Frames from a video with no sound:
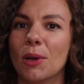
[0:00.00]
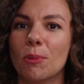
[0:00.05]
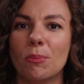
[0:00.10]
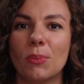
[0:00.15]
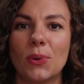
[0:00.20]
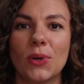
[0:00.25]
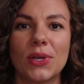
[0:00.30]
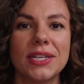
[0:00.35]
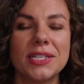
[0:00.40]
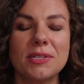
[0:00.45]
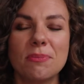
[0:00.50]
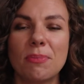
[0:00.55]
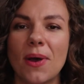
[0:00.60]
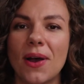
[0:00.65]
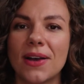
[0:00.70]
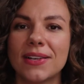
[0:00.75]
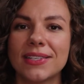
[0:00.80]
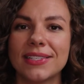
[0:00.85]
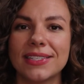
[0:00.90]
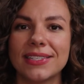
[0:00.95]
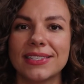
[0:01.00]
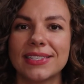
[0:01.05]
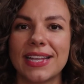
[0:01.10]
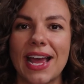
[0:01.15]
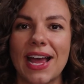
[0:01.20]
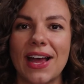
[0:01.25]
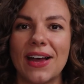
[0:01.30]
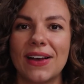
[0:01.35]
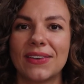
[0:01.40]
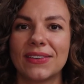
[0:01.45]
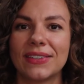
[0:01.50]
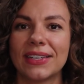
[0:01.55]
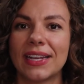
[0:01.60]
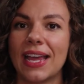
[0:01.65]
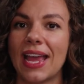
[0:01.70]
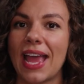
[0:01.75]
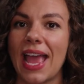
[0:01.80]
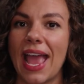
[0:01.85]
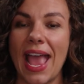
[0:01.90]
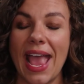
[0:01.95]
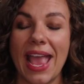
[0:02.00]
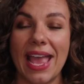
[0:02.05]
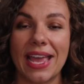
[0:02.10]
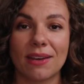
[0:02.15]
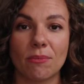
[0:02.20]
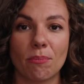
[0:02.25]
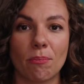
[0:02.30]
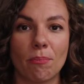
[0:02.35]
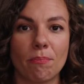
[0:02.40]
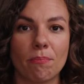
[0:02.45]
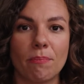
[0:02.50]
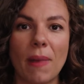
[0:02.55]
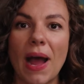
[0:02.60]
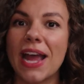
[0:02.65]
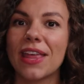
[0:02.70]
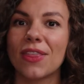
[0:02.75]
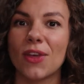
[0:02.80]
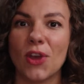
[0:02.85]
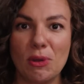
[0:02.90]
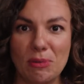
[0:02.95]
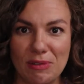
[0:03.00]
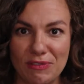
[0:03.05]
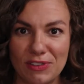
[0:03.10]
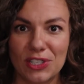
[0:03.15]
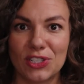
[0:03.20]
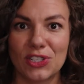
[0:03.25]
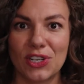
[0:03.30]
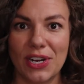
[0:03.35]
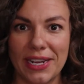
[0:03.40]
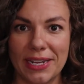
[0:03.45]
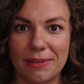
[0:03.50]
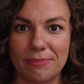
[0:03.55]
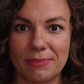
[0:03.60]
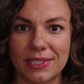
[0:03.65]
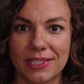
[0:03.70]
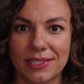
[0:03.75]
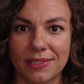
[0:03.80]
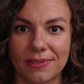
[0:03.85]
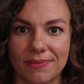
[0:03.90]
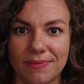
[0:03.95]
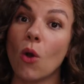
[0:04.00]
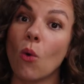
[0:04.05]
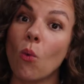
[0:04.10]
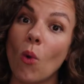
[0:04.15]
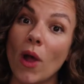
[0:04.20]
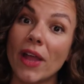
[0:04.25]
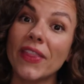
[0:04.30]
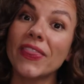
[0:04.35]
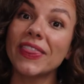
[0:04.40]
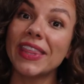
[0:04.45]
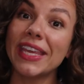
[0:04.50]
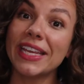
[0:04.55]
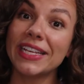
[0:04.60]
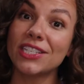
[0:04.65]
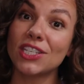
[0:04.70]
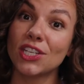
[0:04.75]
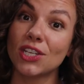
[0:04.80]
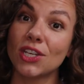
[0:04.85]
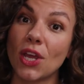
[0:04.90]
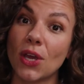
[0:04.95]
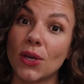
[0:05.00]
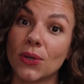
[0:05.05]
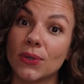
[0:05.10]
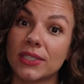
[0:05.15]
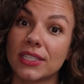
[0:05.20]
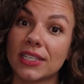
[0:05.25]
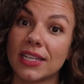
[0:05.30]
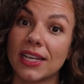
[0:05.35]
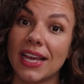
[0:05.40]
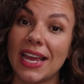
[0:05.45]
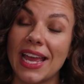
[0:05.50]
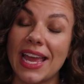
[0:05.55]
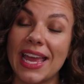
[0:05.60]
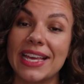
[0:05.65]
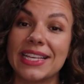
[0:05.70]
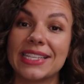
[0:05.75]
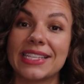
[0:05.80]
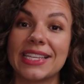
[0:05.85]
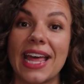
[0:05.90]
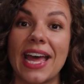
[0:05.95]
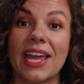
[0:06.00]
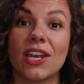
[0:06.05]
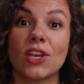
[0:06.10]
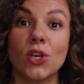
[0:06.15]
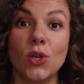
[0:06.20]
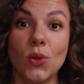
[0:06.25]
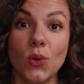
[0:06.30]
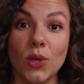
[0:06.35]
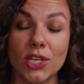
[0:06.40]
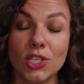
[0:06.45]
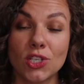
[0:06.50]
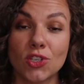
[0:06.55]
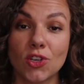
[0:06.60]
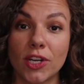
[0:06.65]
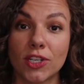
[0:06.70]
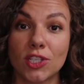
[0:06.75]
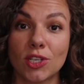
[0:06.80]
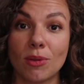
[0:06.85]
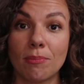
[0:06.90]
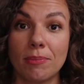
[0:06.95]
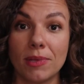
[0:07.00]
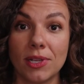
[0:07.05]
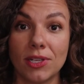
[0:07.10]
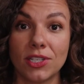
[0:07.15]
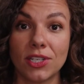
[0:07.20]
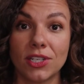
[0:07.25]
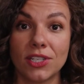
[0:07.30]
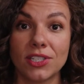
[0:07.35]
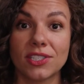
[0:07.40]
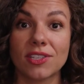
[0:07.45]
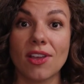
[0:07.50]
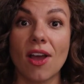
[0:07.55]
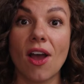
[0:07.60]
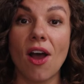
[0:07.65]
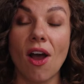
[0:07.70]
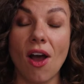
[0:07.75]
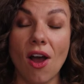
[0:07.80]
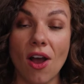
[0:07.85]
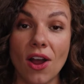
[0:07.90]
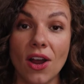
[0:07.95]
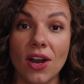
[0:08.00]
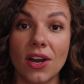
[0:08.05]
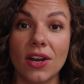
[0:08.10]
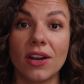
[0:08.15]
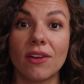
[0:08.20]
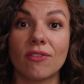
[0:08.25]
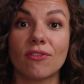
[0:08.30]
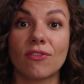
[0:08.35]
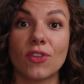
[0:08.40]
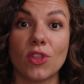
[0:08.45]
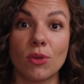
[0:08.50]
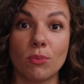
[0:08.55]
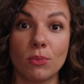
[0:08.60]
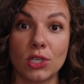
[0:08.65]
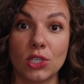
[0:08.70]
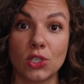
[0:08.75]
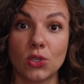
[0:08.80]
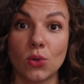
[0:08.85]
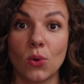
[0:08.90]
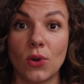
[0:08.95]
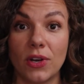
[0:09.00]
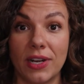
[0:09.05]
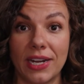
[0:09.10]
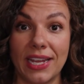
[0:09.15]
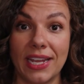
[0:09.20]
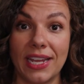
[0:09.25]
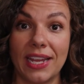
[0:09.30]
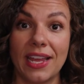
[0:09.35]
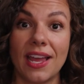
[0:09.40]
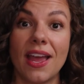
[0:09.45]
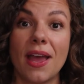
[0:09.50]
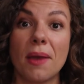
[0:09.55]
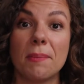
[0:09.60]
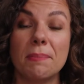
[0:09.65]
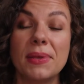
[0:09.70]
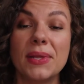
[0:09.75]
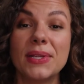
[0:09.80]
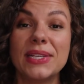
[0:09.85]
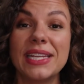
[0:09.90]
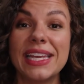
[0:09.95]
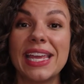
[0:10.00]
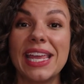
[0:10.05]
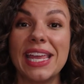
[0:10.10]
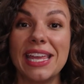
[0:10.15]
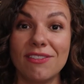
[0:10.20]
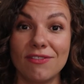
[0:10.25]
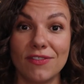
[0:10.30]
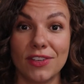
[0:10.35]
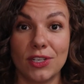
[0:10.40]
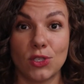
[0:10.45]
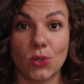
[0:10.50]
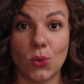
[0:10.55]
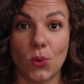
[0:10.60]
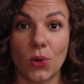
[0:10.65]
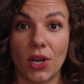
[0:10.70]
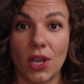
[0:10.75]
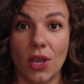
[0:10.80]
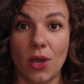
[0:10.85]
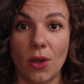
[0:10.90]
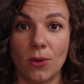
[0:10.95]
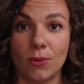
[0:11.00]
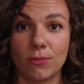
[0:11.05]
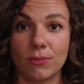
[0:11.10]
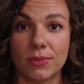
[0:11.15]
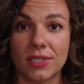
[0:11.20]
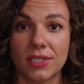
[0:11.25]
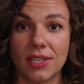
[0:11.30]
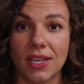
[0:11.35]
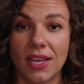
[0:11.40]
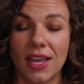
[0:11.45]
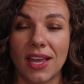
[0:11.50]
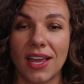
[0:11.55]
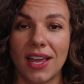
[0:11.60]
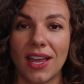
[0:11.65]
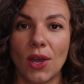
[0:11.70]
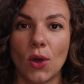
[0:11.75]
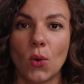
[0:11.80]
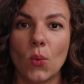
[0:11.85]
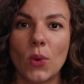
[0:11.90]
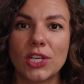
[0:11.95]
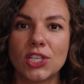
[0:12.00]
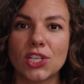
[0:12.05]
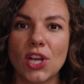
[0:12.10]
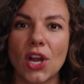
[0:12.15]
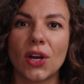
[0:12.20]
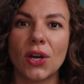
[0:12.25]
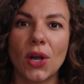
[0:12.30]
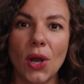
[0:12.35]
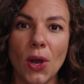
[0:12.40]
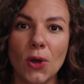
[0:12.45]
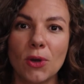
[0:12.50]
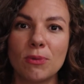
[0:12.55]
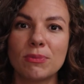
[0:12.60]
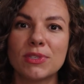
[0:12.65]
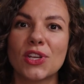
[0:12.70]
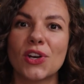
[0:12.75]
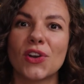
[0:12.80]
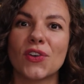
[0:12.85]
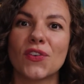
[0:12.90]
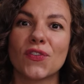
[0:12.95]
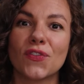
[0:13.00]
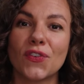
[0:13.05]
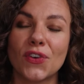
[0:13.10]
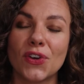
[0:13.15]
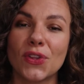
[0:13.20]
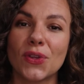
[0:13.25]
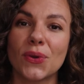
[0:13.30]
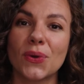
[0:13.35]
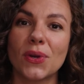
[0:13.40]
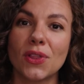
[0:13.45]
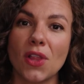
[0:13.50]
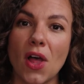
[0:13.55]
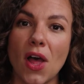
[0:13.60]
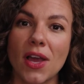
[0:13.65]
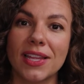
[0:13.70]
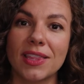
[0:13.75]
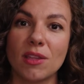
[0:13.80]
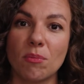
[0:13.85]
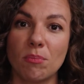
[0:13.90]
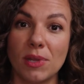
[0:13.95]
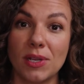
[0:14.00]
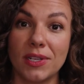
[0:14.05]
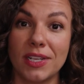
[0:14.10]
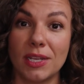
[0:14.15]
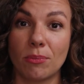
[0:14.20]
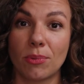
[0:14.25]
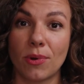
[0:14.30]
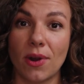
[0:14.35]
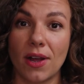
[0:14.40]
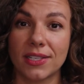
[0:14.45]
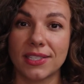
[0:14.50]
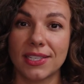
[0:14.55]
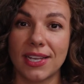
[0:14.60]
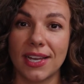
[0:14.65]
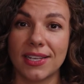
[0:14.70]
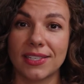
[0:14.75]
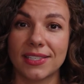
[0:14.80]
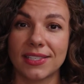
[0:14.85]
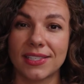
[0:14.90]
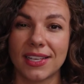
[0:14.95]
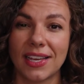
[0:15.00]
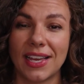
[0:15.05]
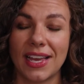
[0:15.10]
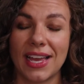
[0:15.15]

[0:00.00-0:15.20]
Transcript: put a deposit down, and buy the home of your dreams. One thing to note is that new construction builders are, for the majority, building inventory homes which are homes that are further along in the building process.